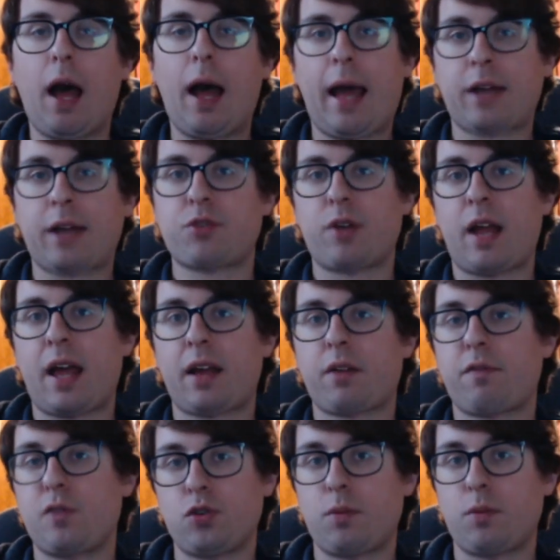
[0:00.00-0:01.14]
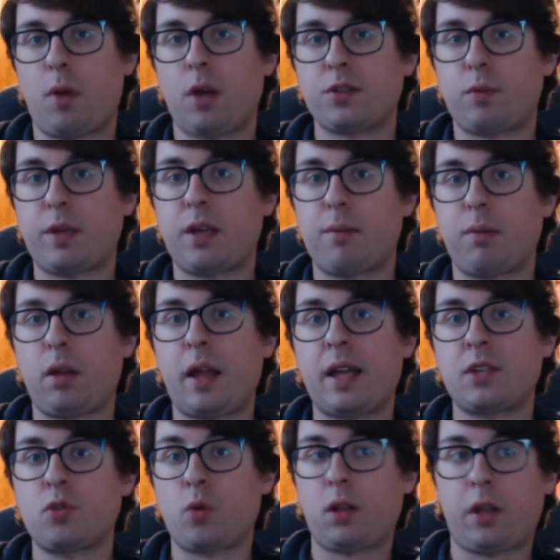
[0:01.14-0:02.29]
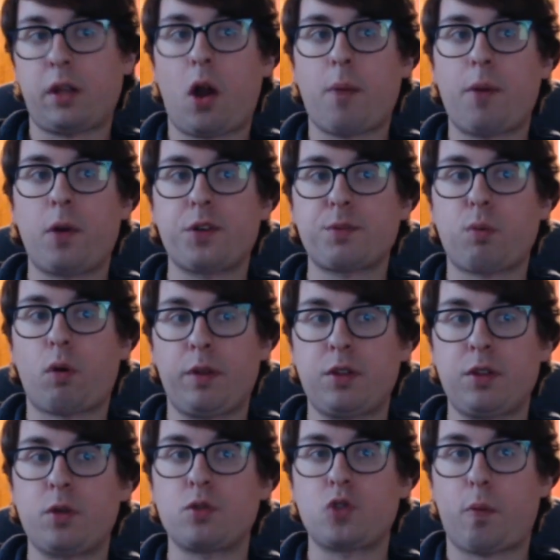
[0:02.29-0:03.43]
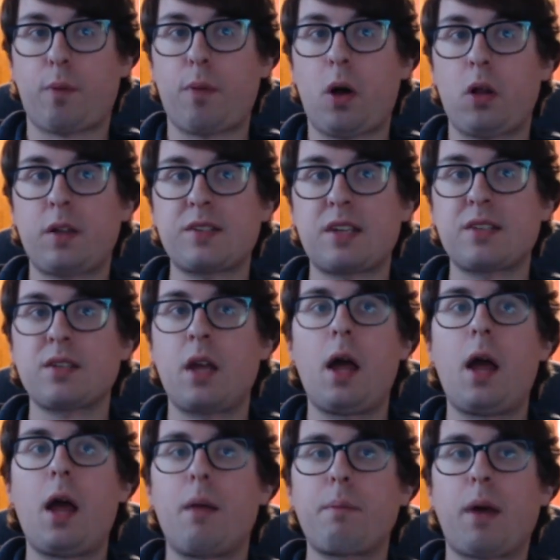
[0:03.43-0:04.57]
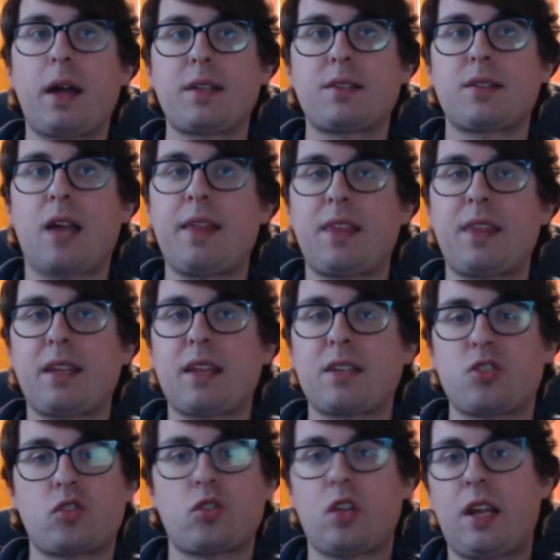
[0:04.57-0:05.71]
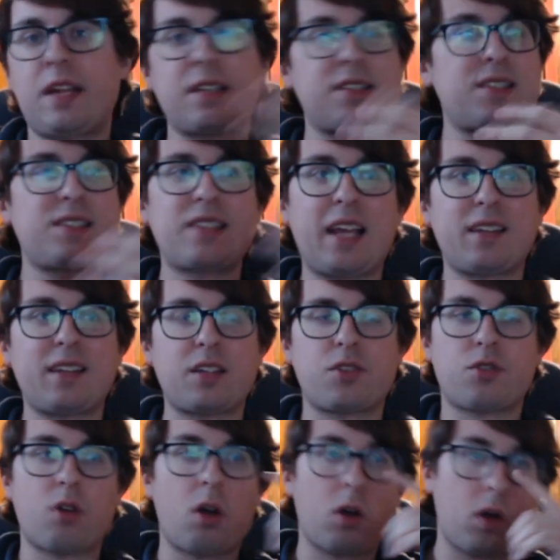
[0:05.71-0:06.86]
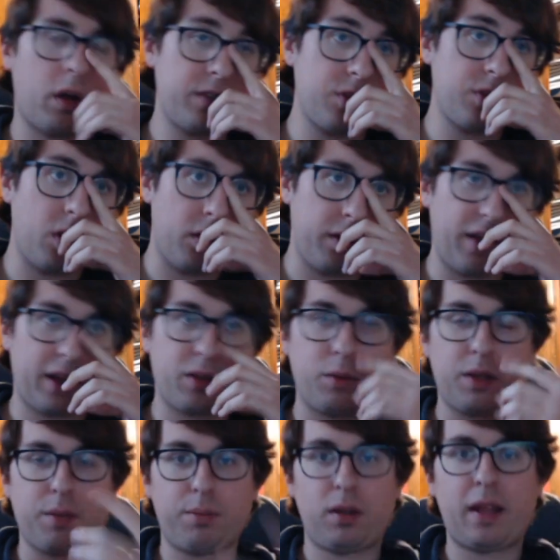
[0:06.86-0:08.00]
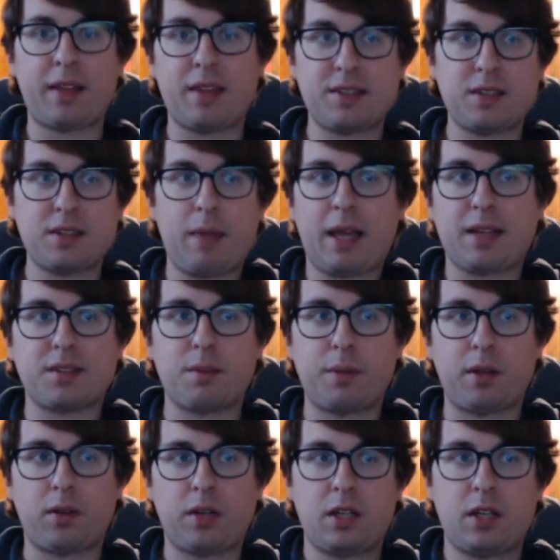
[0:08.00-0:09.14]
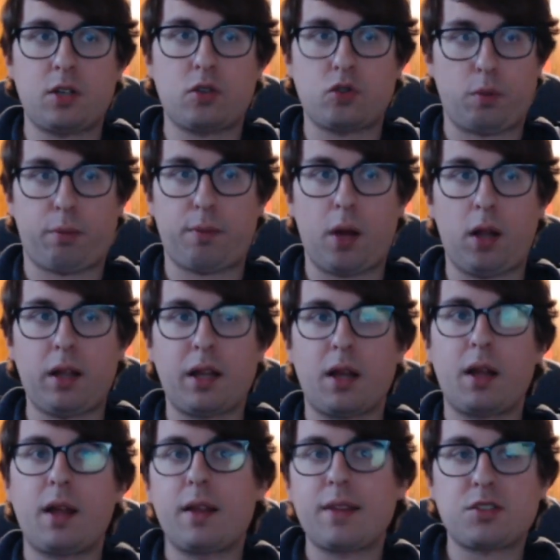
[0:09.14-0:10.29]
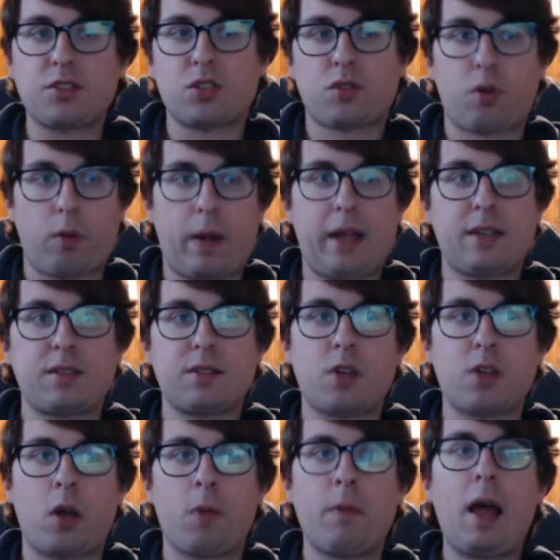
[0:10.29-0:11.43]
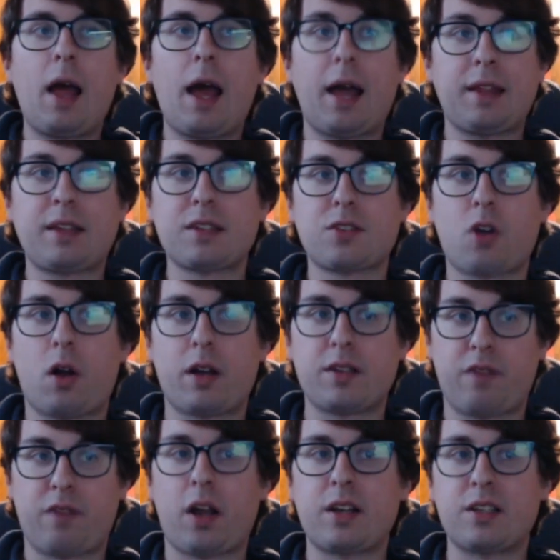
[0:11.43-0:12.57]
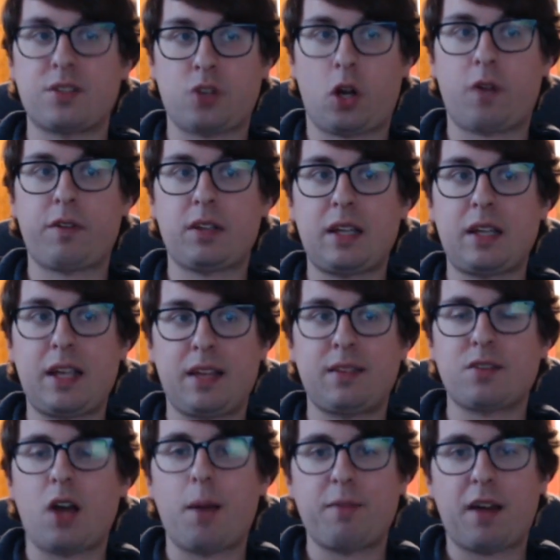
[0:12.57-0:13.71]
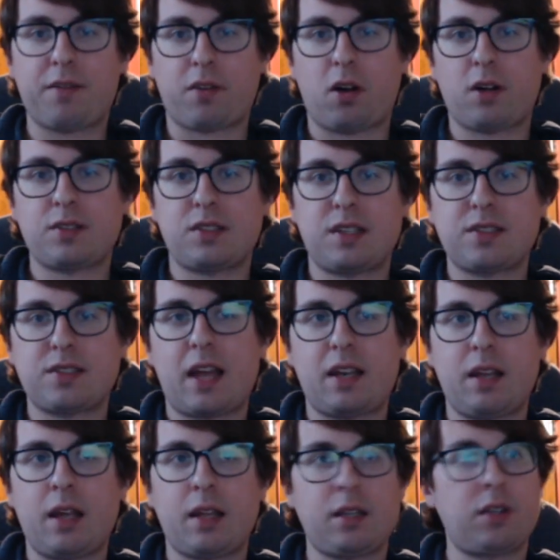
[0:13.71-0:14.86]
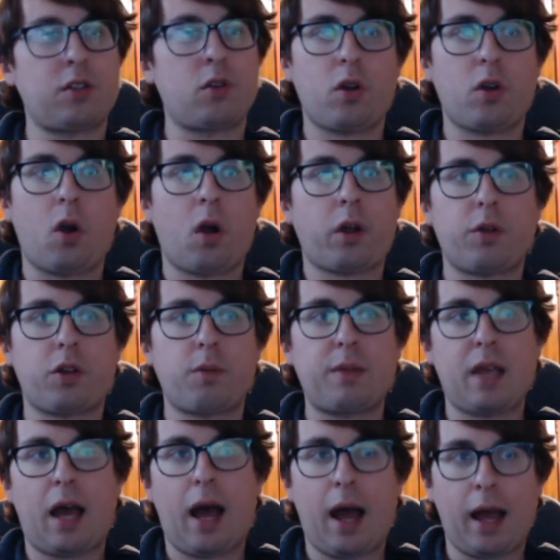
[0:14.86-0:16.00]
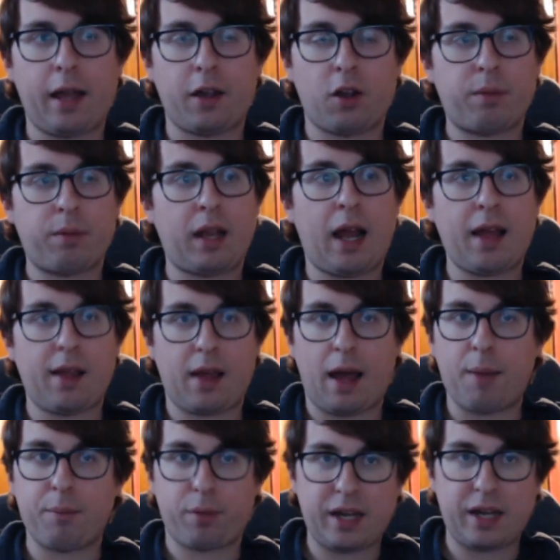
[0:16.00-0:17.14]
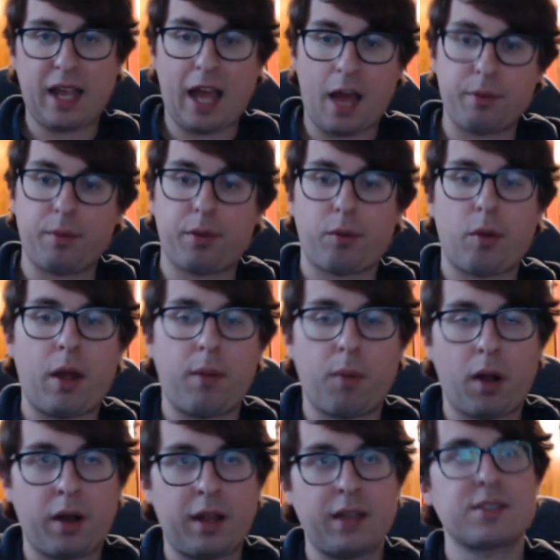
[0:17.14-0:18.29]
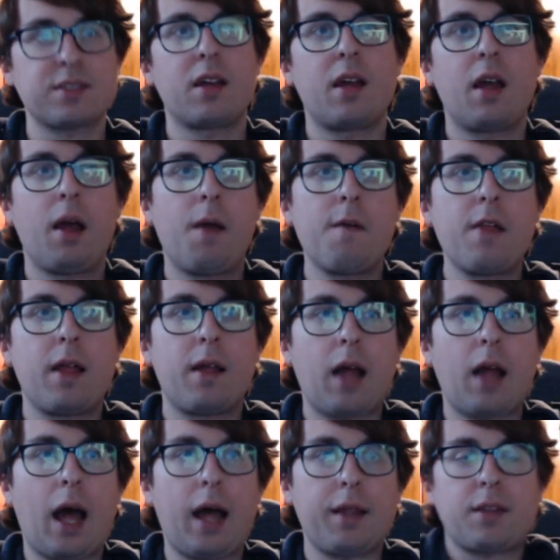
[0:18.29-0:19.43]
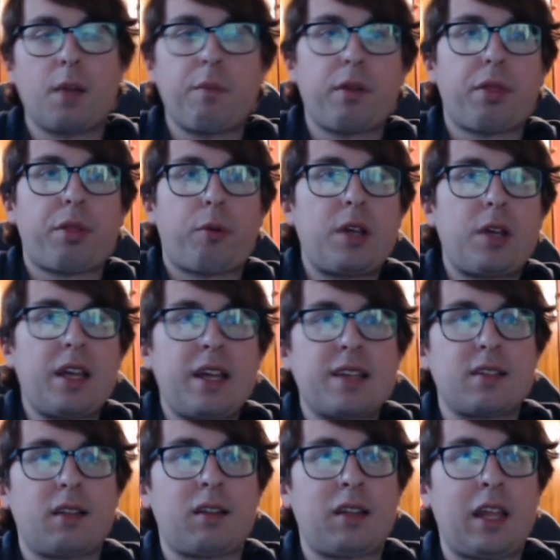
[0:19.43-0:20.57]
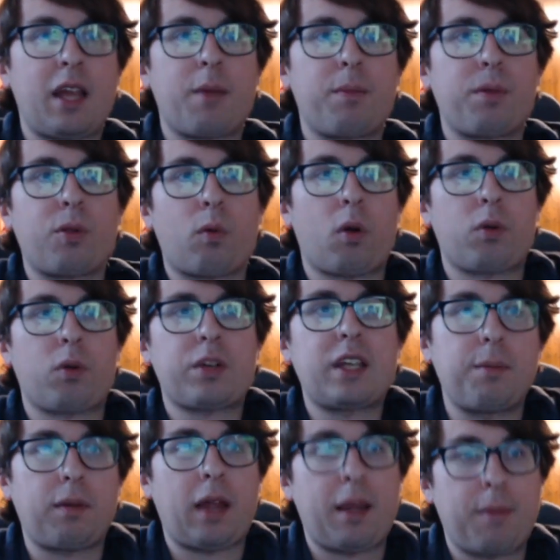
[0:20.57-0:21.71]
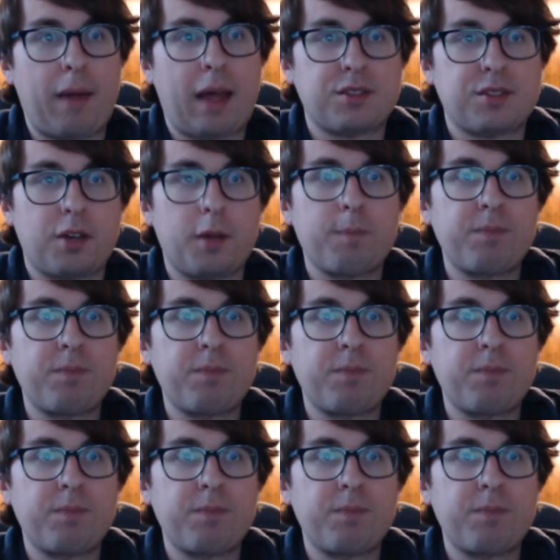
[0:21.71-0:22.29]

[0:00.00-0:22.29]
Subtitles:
extra deck fusion monster we can play to clear our opponent's board with those Super Polys is, but I think that's just insanely strong on its own. The fact that we can play this and make its ability Super Poly, that's just great. So I think this card is very deservedly in the top 5 cards in the set. You could argue it could be higher, but I'm pretty happy with it right where it is. Number 3 is Lib, the World Key Blade Master.